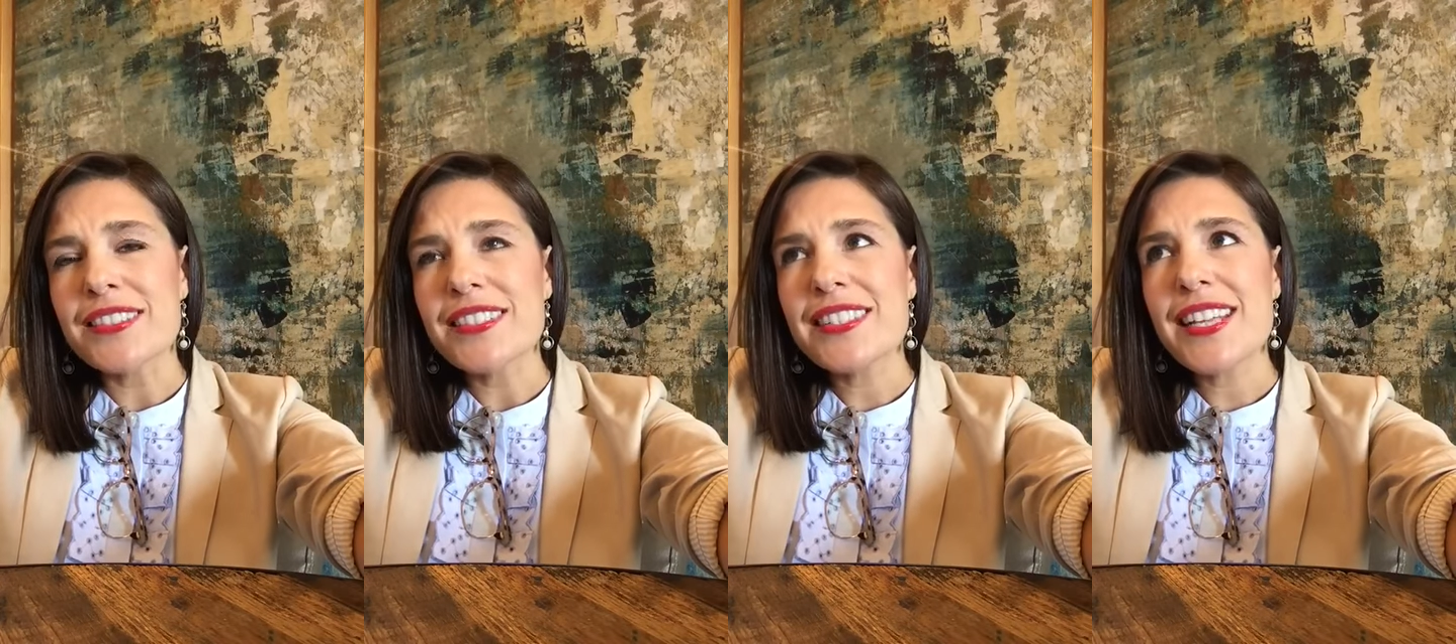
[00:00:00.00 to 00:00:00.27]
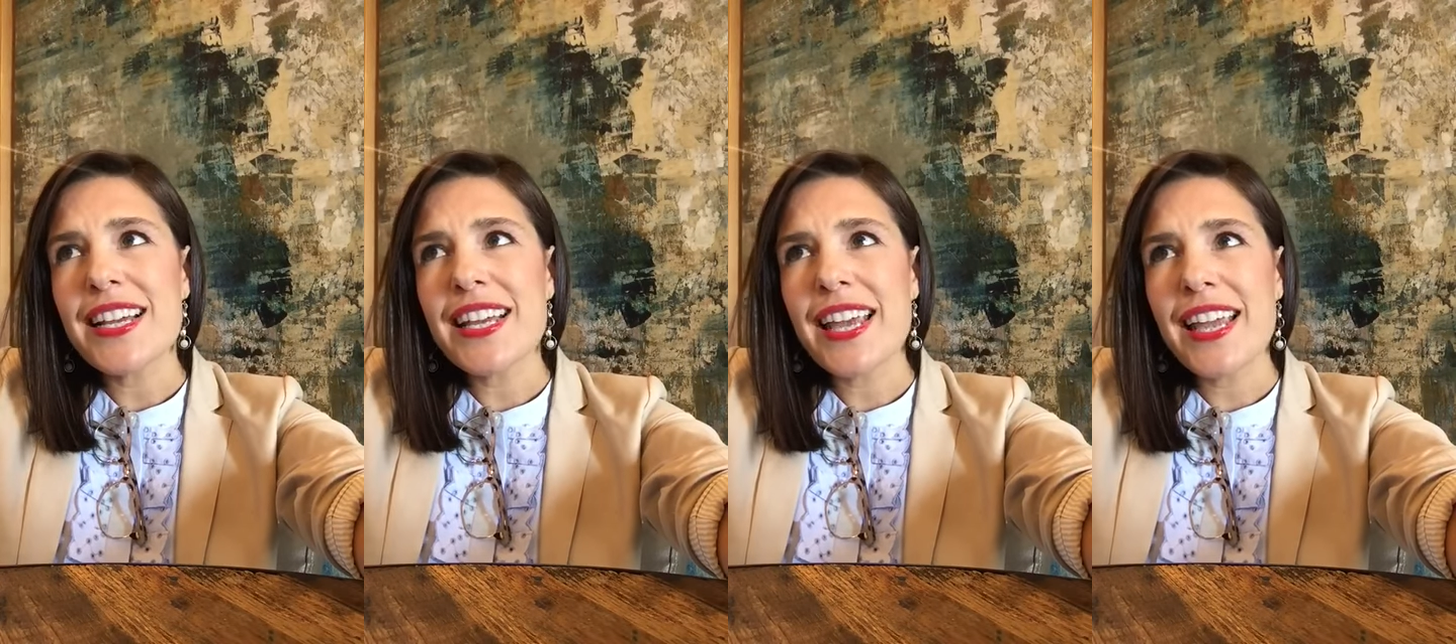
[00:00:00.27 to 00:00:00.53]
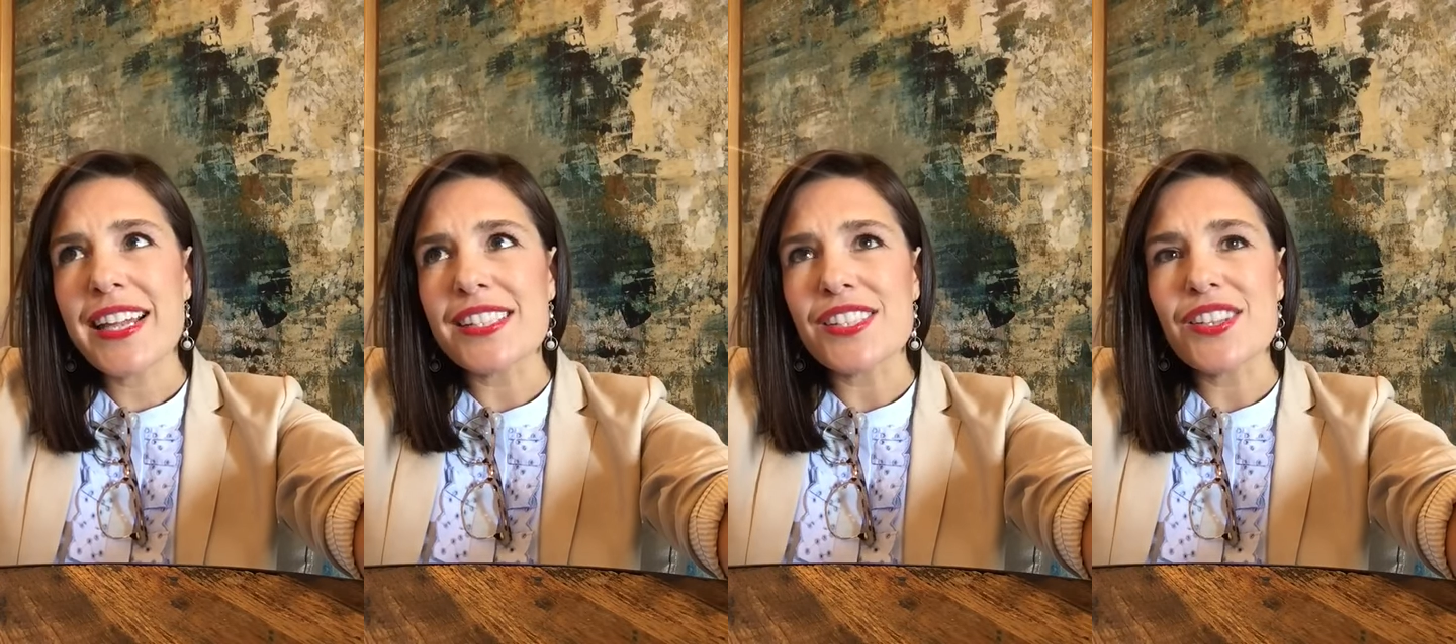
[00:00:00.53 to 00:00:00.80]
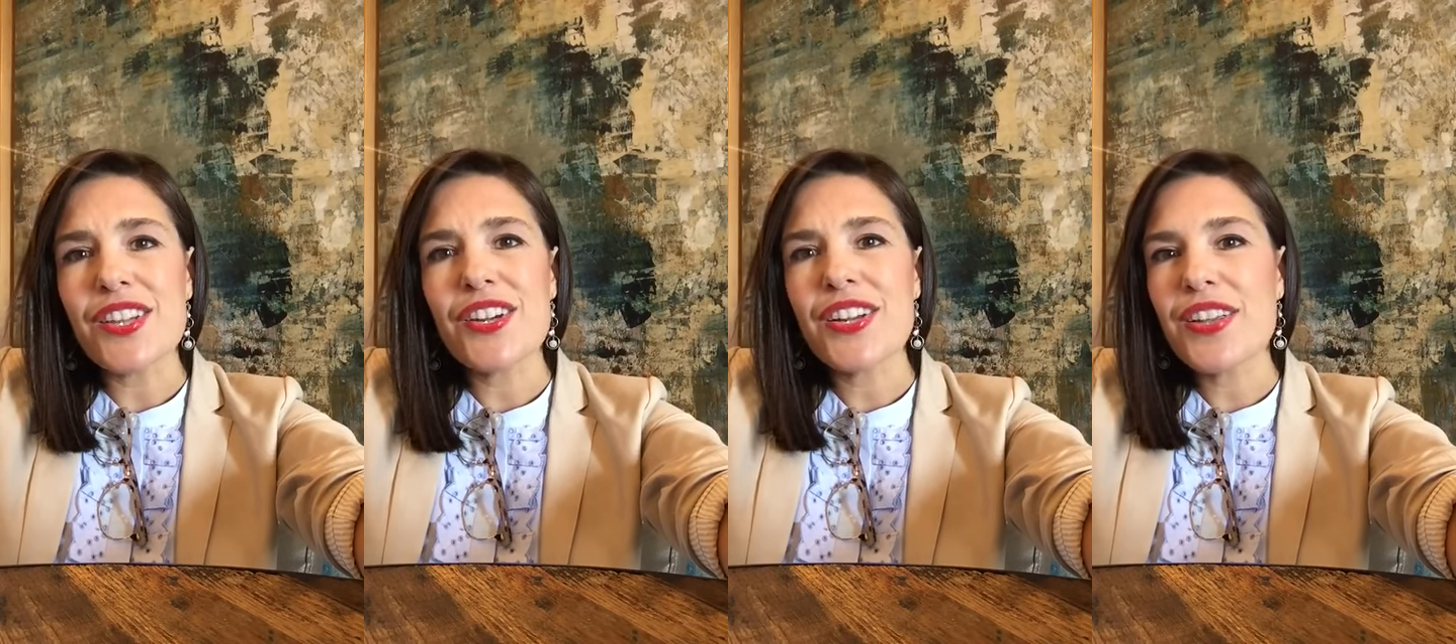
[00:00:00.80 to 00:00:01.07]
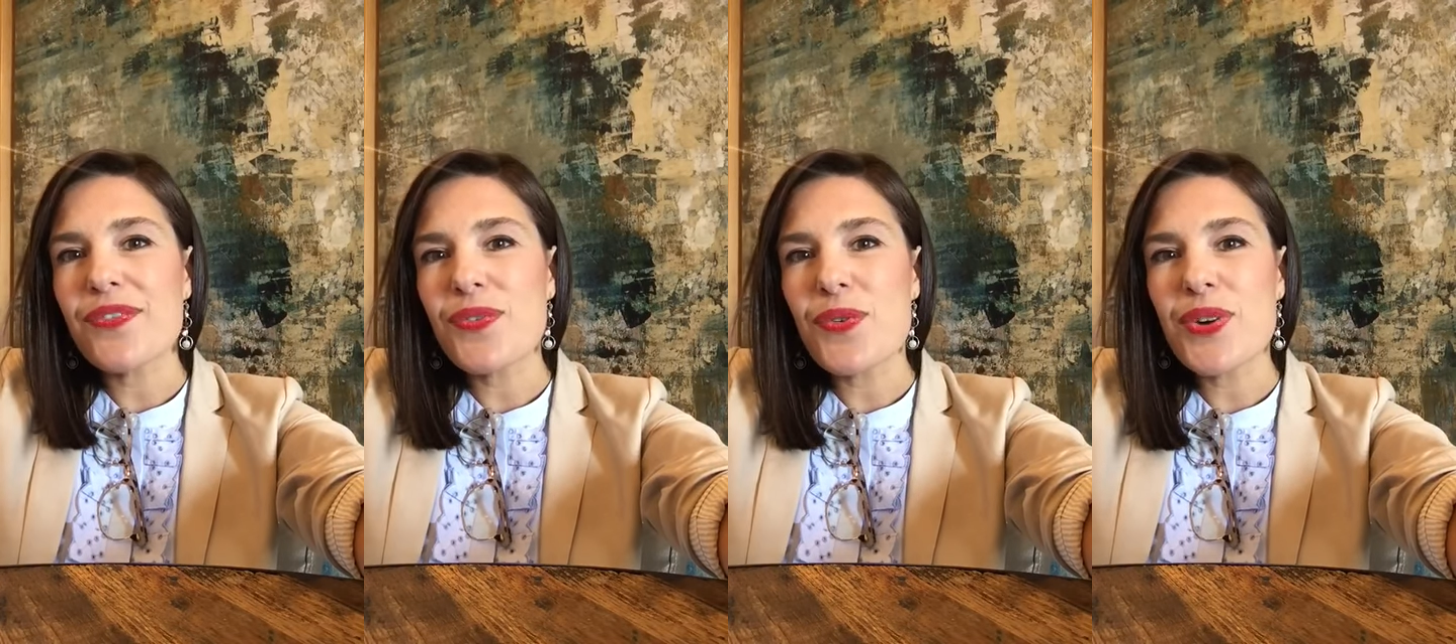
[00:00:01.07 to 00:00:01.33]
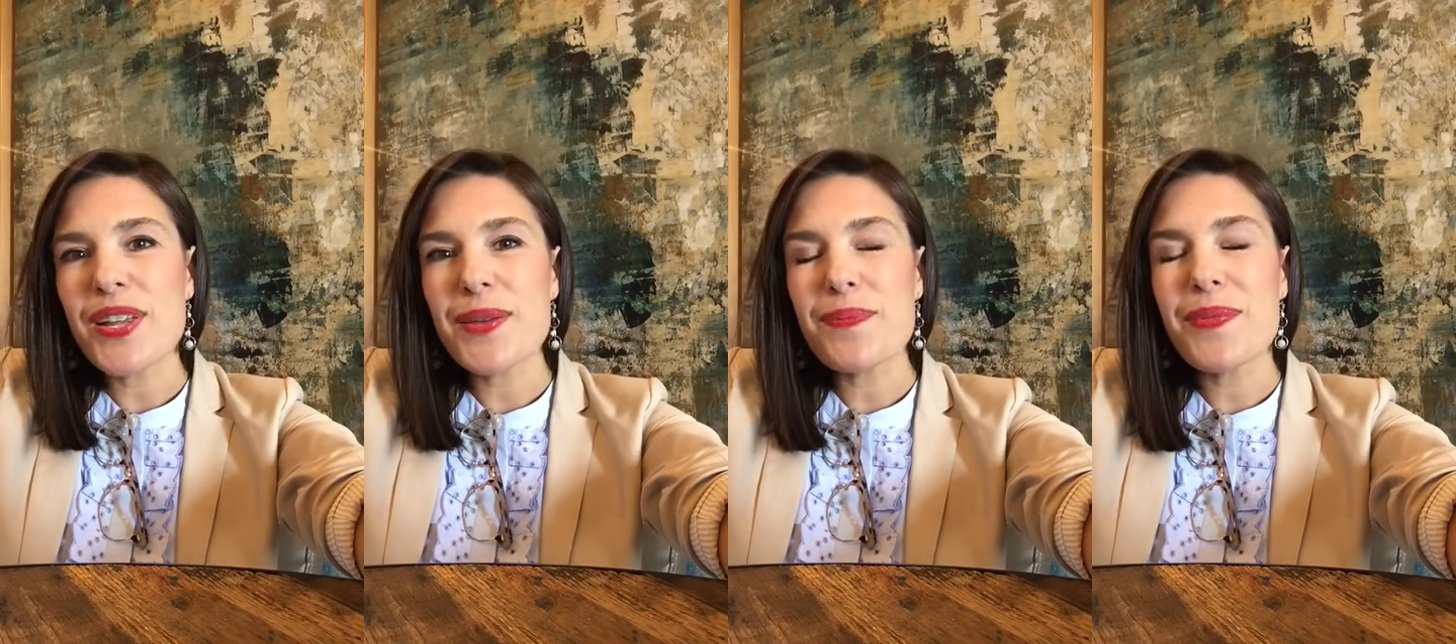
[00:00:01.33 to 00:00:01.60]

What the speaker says: decades, 30, 40